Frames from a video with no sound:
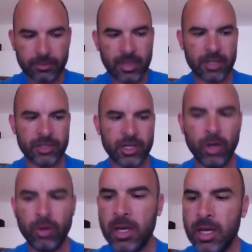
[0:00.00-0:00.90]

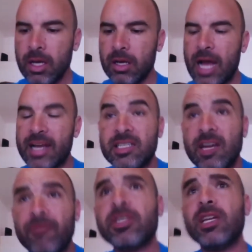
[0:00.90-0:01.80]
So I can
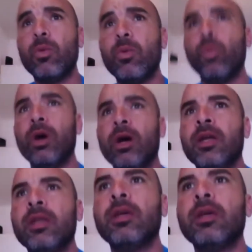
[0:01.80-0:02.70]
definitely tell you one.